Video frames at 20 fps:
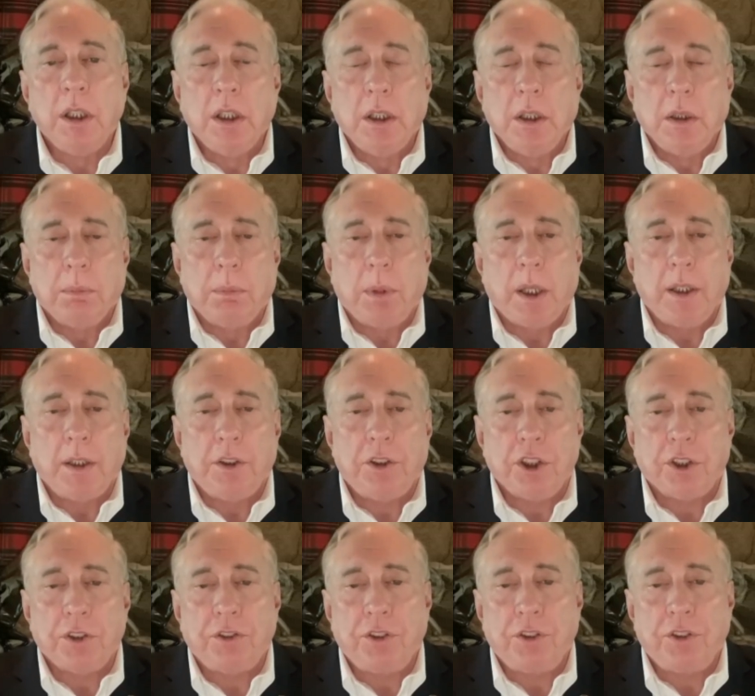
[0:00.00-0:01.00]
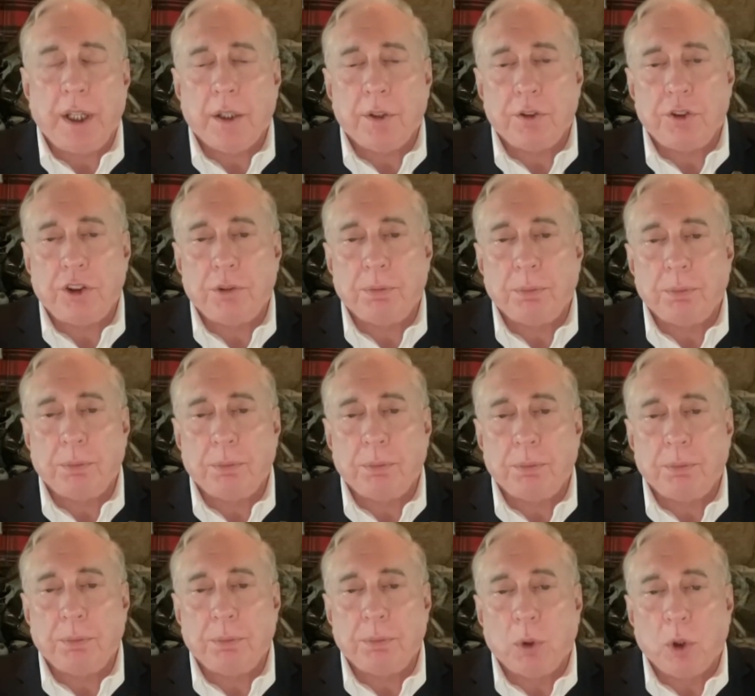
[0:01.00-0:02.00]
But just how
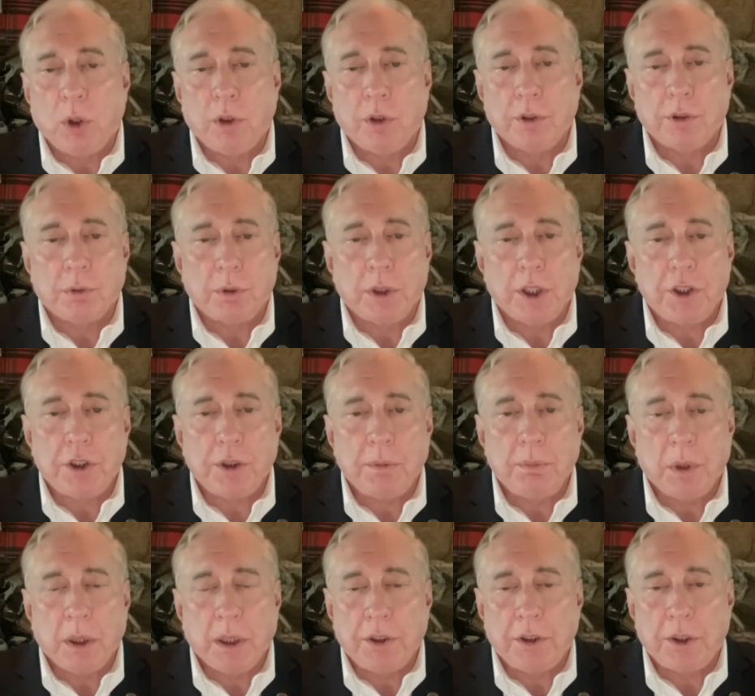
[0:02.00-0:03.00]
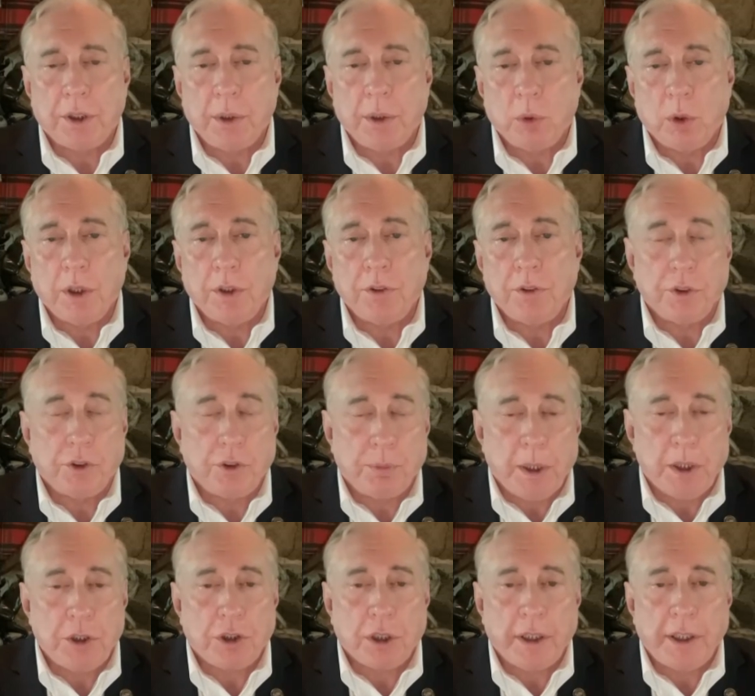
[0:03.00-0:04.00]
small the Russian military was,
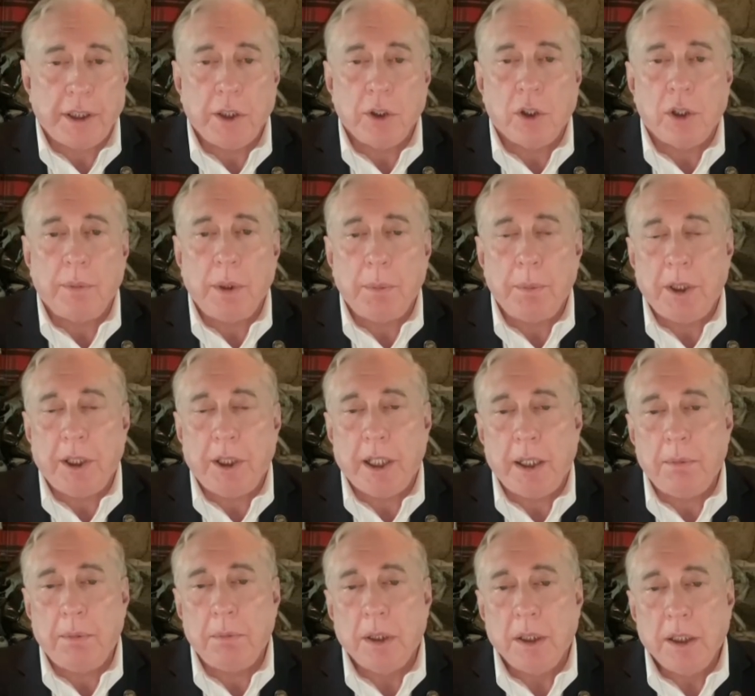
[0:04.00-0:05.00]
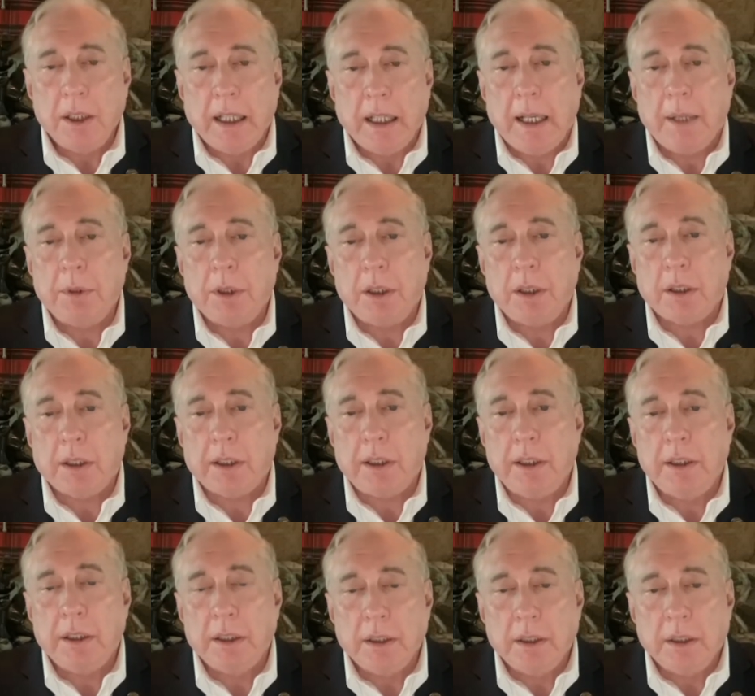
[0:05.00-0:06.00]
especially the army, became eminently
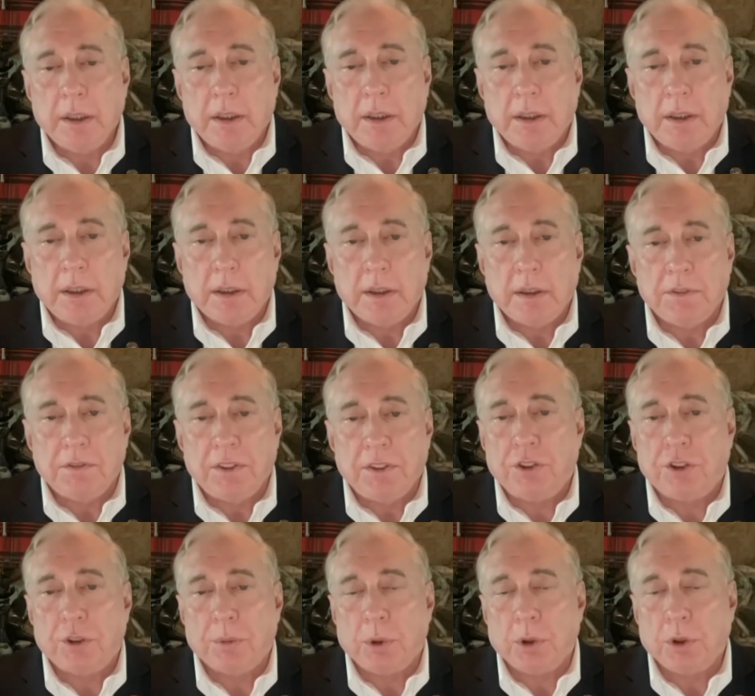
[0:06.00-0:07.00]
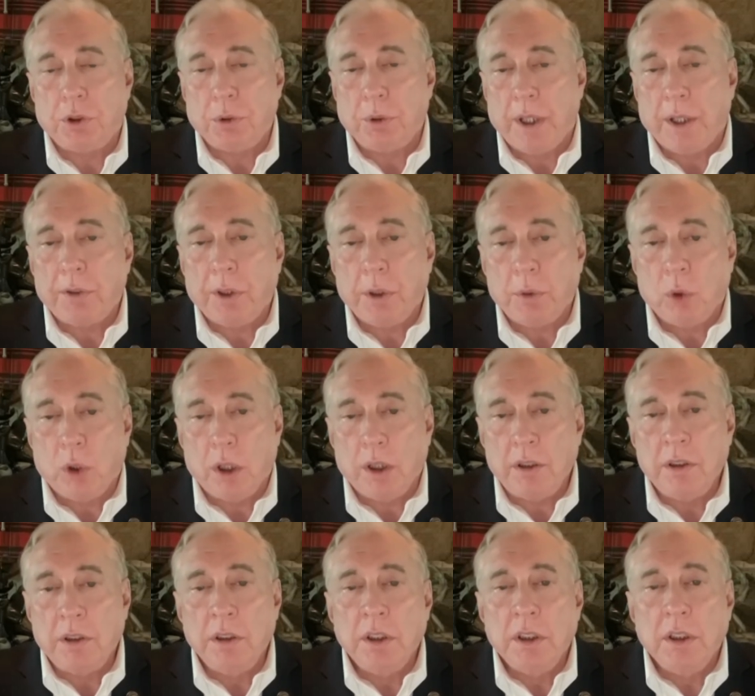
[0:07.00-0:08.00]
visible to
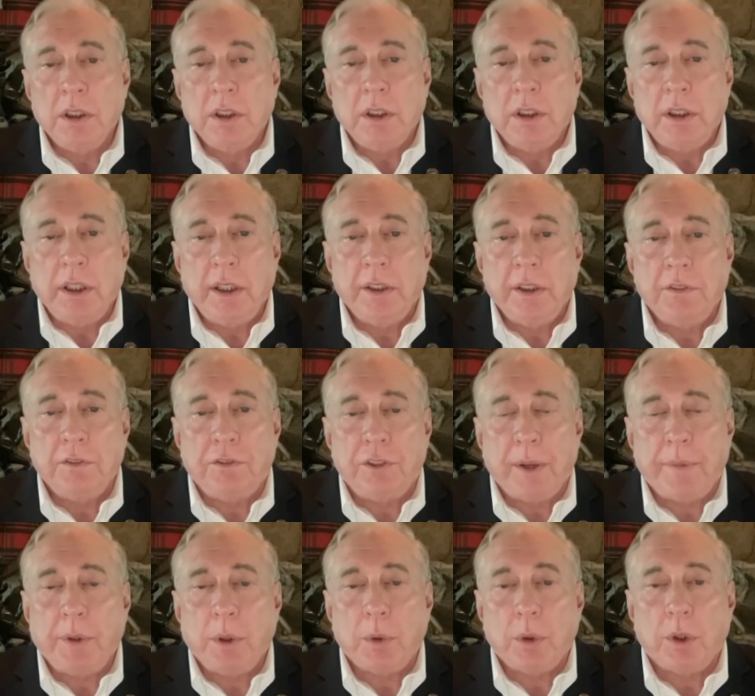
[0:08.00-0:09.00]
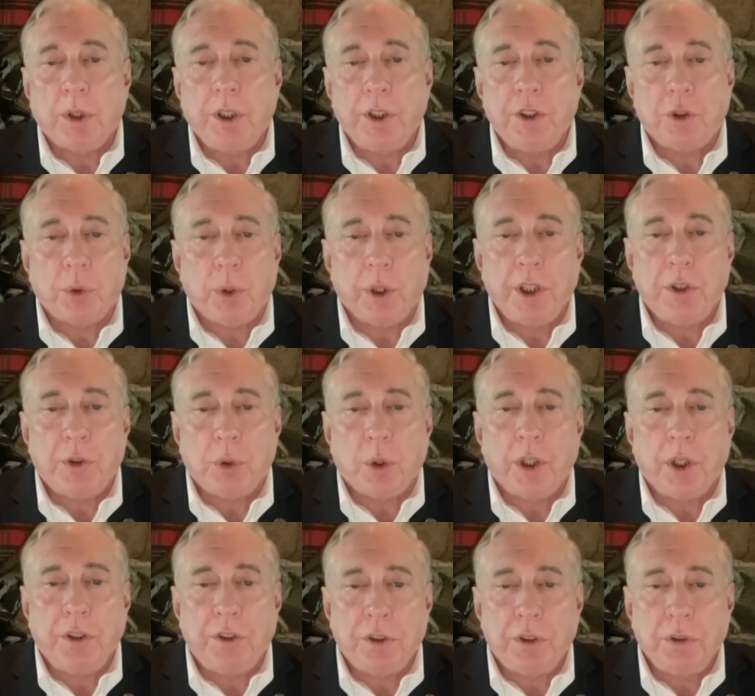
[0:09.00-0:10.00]
everyone in February
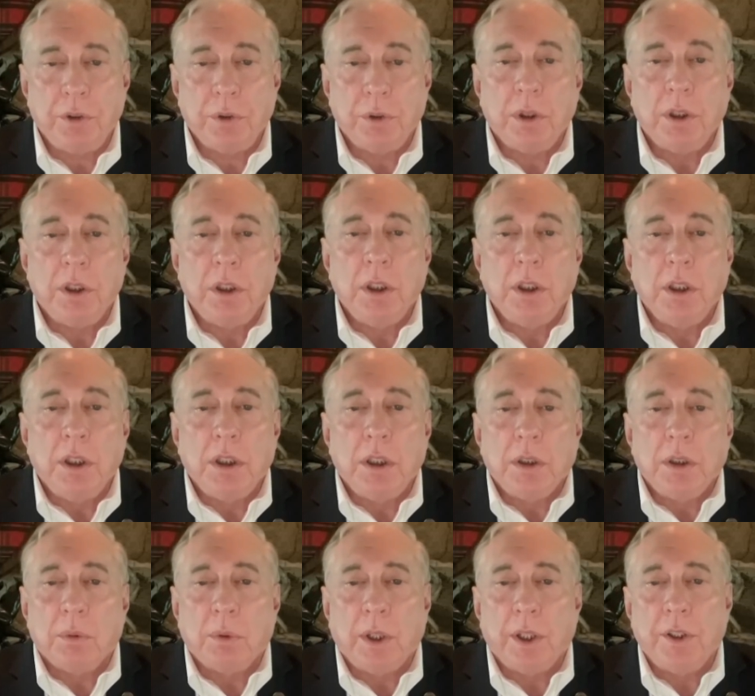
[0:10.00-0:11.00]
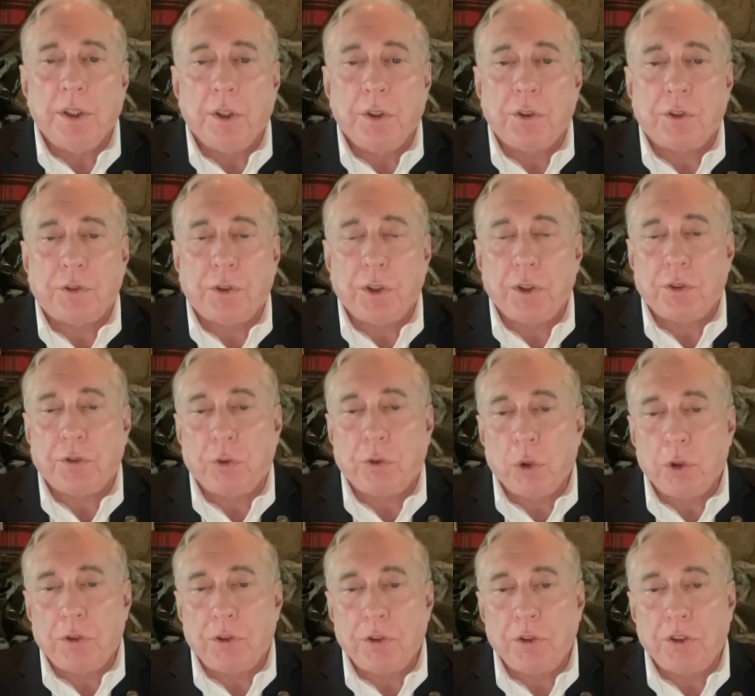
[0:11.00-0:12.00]
2022, when those first
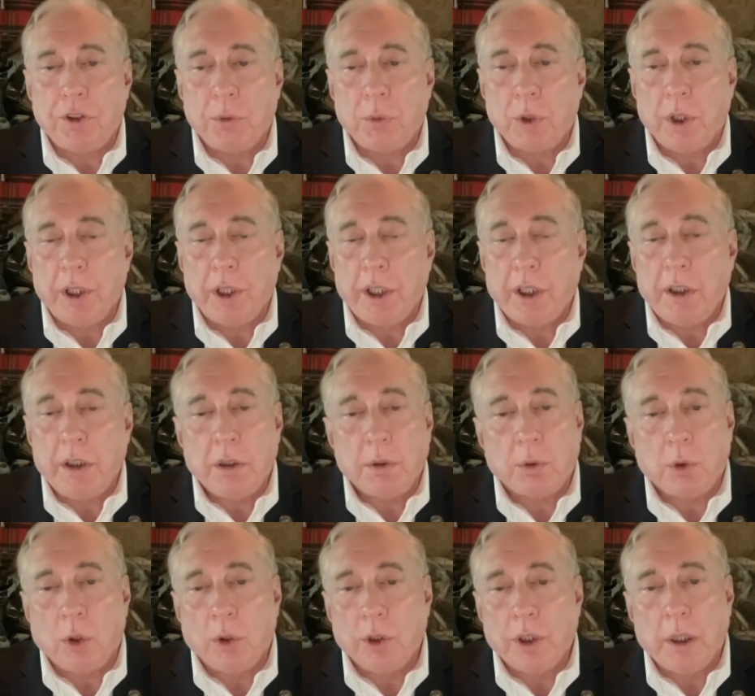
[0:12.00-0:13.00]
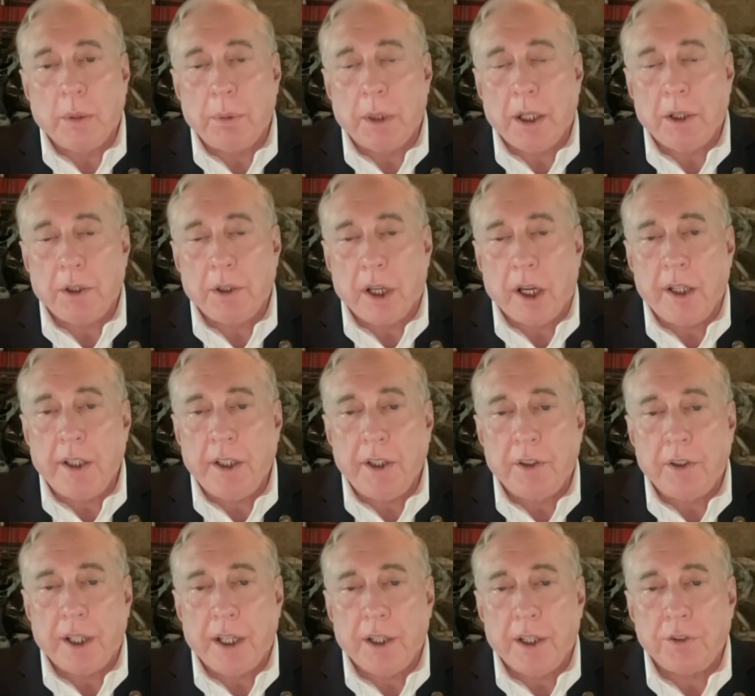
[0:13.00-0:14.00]
forces that went in, and there were only about
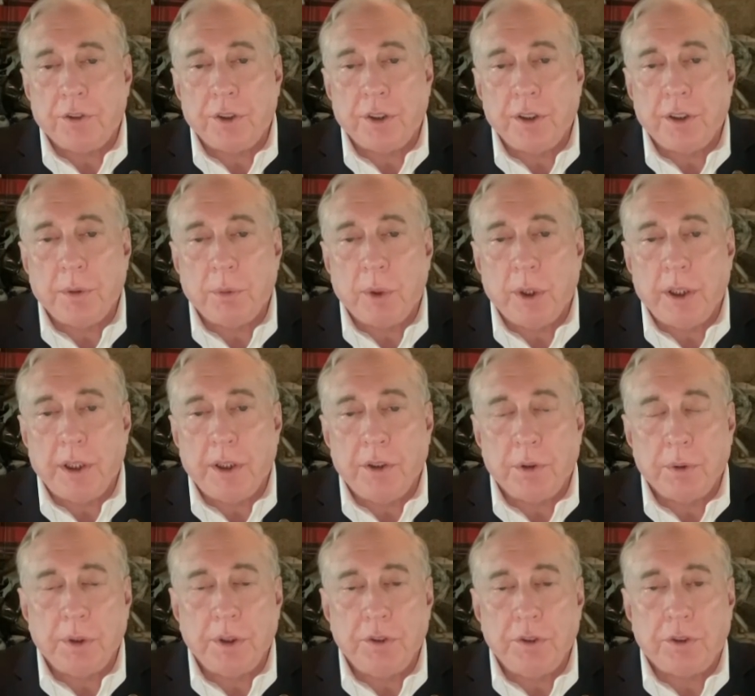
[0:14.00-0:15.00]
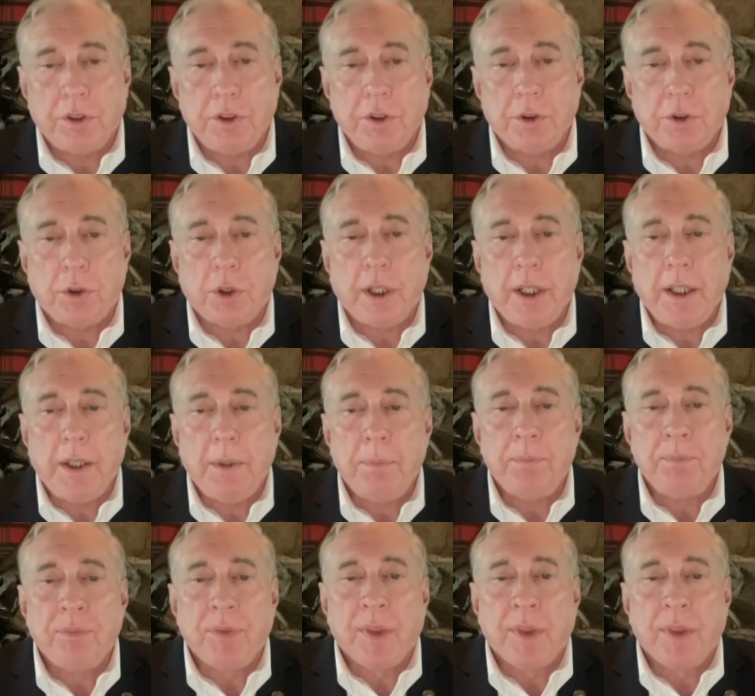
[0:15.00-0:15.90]
90,000 that went into Eastern Ukraine,